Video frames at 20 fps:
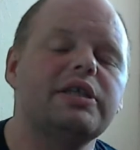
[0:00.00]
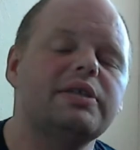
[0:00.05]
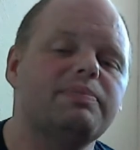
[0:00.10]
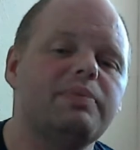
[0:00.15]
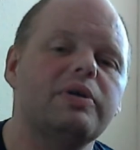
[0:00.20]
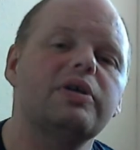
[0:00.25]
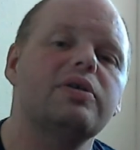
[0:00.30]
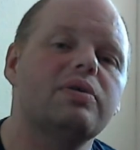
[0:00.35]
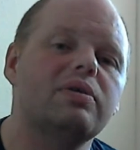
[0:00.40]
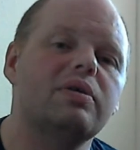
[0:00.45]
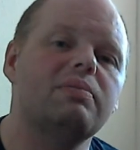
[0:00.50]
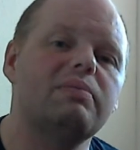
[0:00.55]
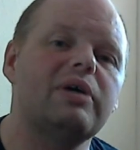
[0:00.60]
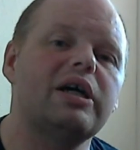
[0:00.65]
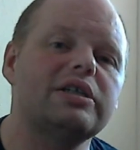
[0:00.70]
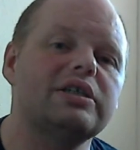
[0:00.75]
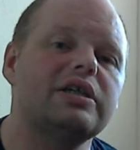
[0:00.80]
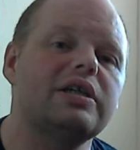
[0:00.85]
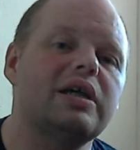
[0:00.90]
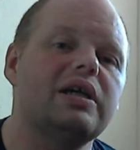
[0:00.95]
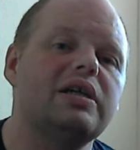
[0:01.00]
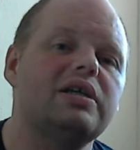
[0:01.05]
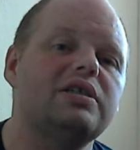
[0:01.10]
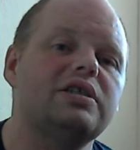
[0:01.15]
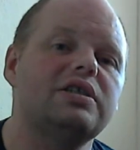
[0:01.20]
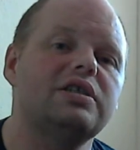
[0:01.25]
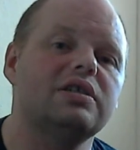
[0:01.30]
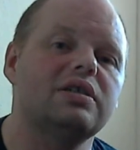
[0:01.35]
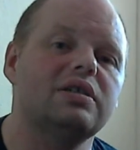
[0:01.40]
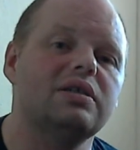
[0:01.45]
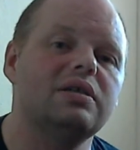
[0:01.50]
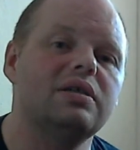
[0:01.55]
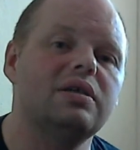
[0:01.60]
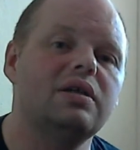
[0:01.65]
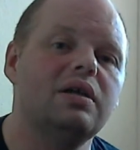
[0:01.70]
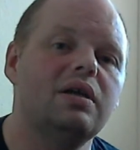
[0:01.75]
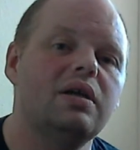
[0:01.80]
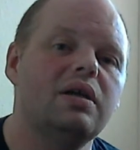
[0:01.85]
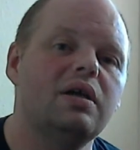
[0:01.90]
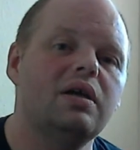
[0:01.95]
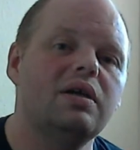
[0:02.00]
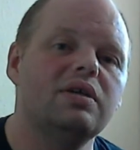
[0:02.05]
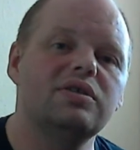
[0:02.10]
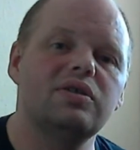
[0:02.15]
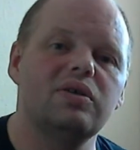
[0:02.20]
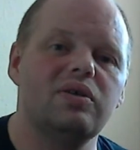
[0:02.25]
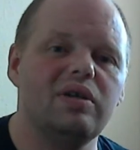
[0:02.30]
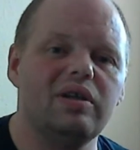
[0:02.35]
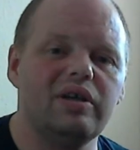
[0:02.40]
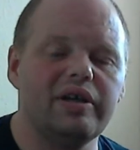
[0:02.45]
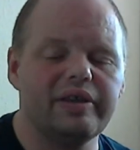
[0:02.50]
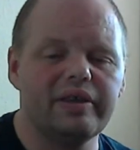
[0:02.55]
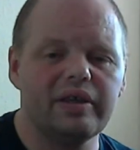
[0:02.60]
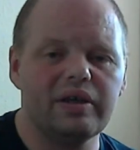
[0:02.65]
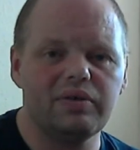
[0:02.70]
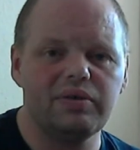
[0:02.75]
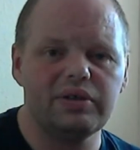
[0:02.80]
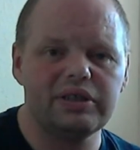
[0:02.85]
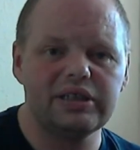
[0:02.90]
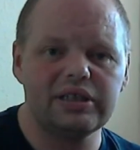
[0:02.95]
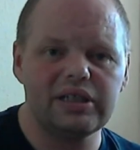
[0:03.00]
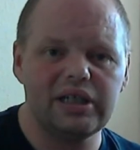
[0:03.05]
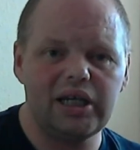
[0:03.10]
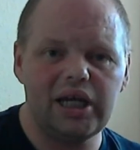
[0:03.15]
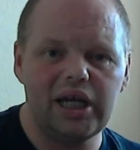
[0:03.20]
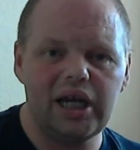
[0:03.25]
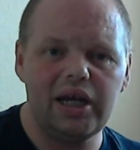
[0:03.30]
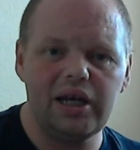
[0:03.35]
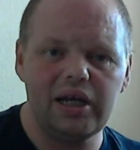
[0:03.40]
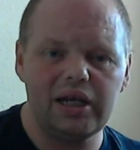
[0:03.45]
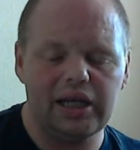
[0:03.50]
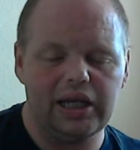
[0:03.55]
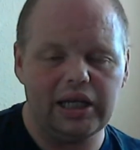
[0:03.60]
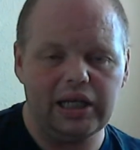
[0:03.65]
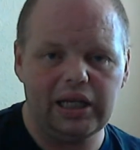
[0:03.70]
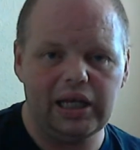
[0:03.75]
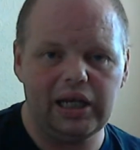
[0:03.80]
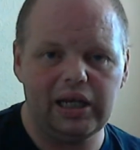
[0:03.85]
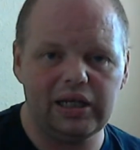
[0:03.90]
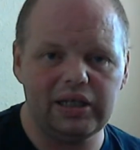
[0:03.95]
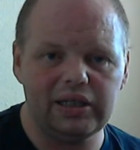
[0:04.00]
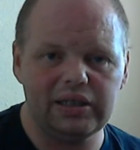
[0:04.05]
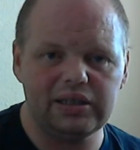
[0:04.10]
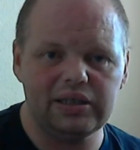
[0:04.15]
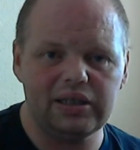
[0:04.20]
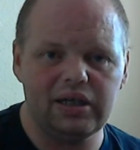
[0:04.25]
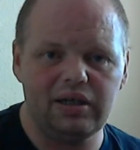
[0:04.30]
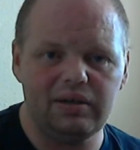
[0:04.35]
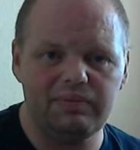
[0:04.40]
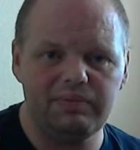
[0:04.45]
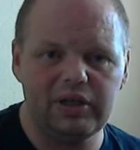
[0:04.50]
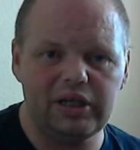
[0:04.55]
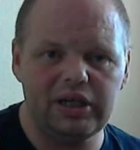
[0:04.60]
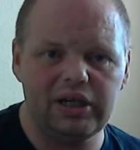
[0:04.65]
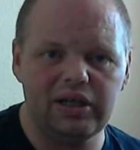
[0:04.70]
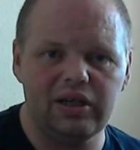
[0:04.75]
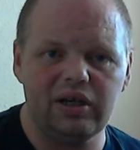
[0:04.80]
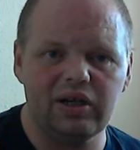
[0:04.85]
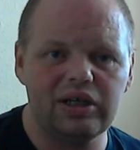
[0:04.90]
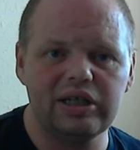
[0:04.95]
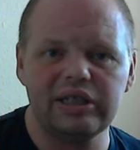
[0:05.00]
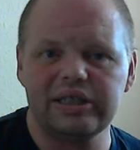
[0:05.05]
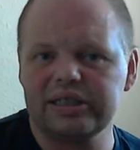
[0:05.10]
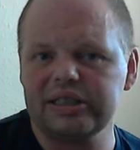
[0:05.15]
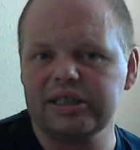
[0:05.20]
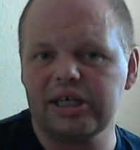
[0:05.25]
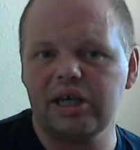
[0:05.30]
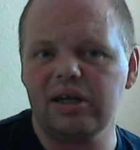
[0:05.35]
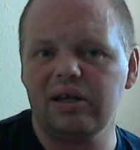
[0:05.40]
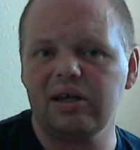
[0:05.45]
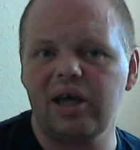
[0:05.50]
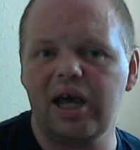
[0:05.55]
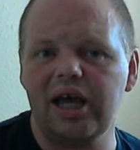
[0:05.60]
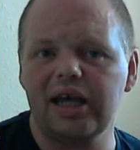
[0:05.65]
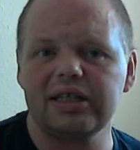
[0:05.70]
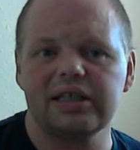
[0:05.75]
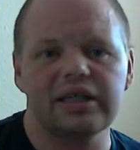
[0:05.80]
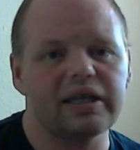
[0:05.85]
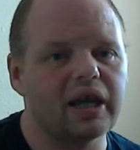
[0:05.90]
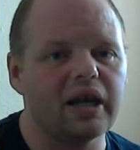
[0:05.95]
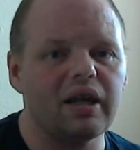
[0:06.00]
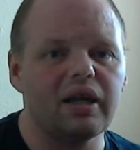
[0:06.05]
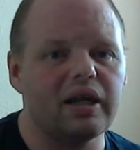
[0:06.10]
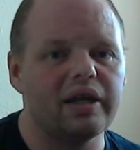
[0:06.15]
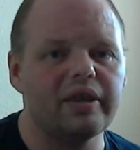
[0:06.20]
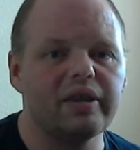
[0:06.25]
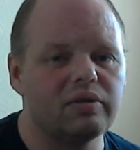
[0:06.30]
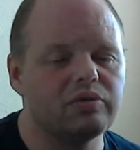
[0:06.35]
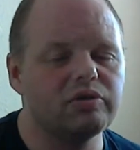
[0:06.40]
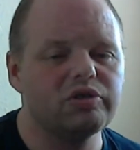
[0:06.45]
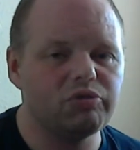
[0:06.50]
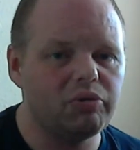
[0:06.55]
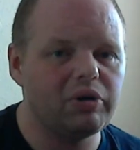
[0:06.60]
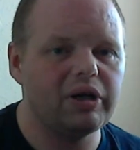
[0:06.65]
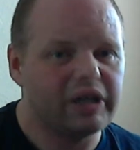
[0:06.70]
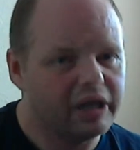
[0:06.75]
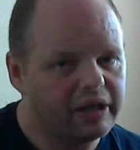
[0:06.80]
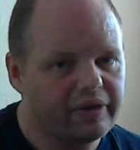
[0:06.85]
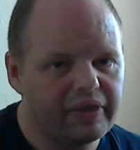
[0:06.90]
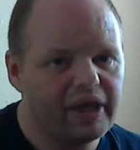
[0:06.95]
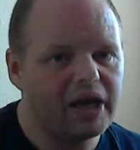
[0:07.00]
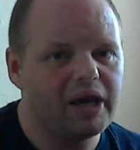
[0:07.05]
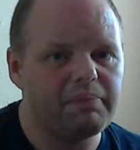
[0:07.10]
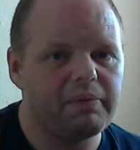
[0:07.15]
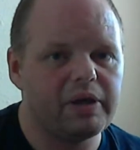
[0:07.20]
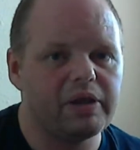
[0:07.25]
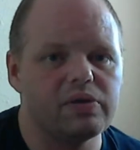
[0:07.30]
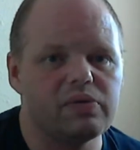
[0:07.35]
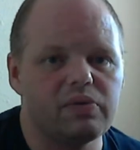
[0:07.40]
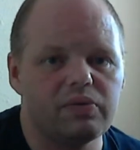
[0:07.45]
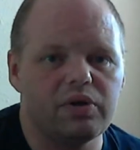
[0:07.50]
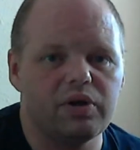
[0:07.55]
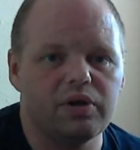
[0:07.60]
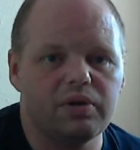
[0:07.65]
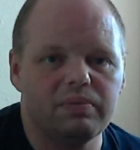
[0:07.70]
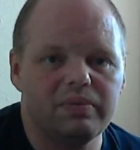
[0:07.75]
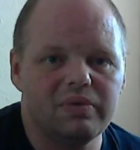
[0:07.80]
your imagination. Sort of like the crystal entity things. I mean, I could say that accidentally there was 20 of them in the room.